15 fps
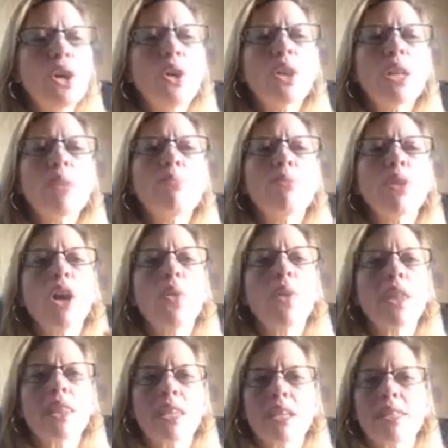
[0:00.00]
totally
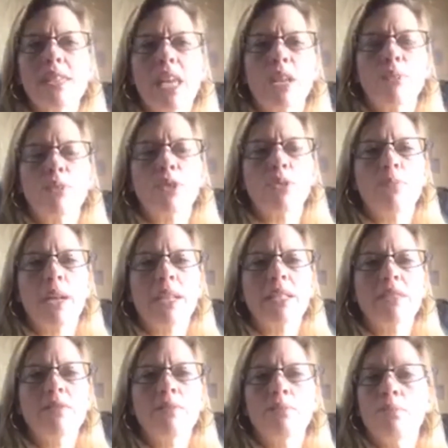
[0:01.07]
blowing things out of
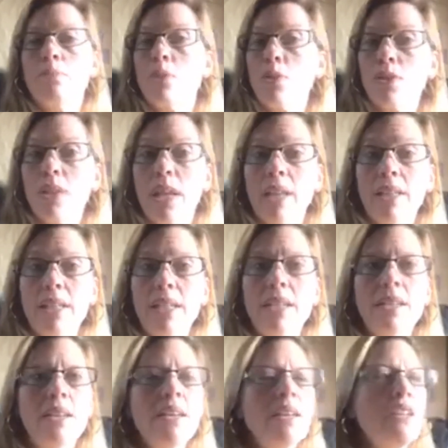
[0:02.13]
perspective, most likely.
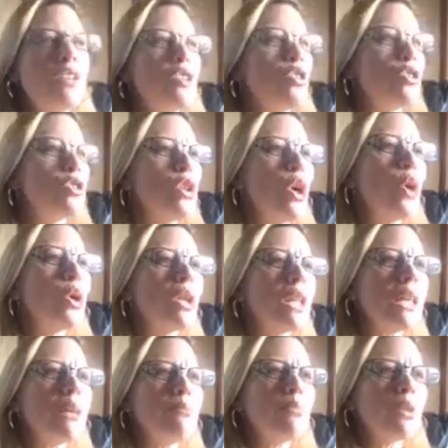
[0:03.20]
You're
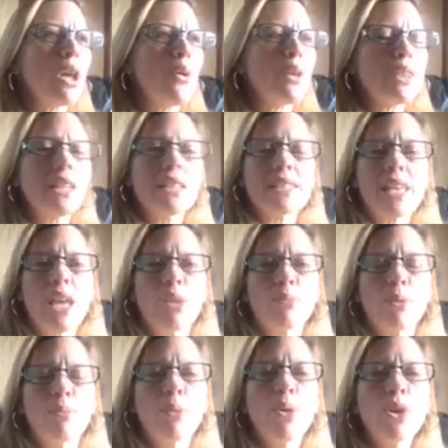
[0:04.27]
totally blowing things out
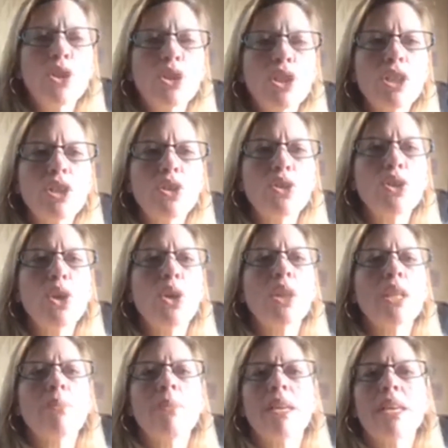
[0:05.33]
of proportion. You're
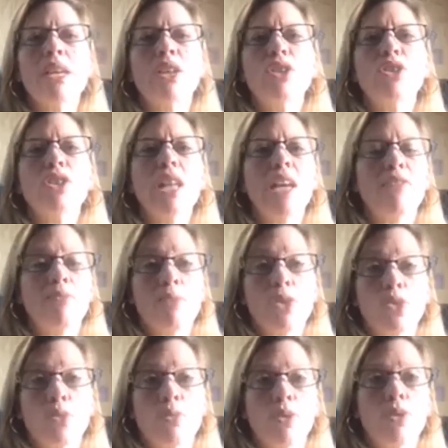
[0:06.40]
totally making your life
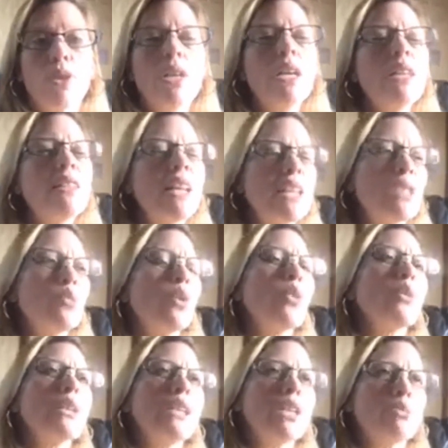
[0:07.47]
miserable. That's
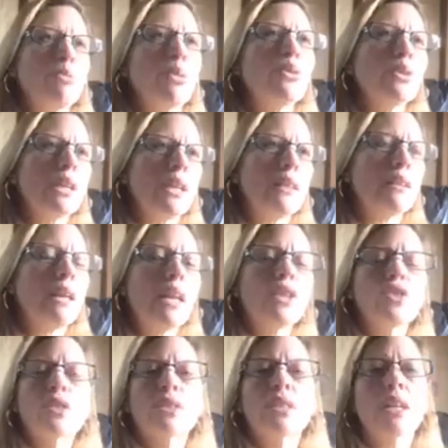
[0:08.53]
where we need to pull in
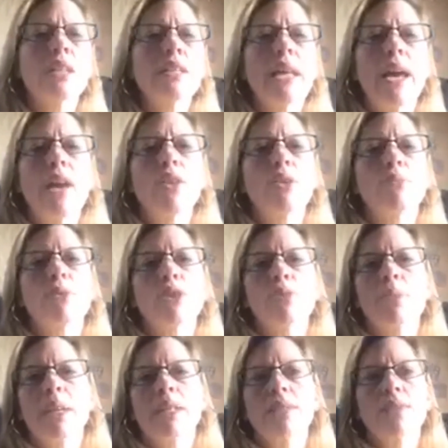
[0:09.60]
and just allow the
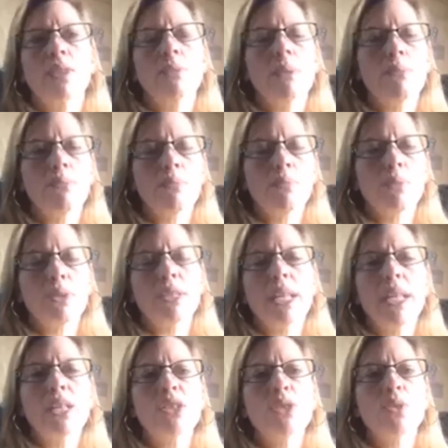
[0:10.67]
perspective to be
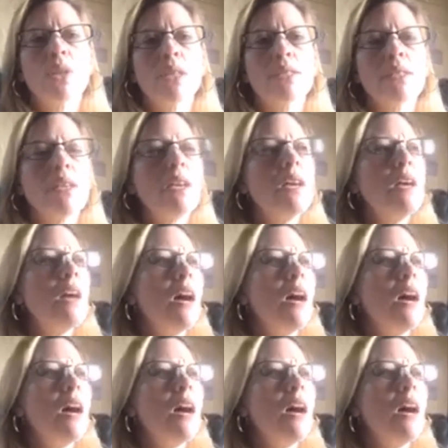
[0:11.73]
presented to us.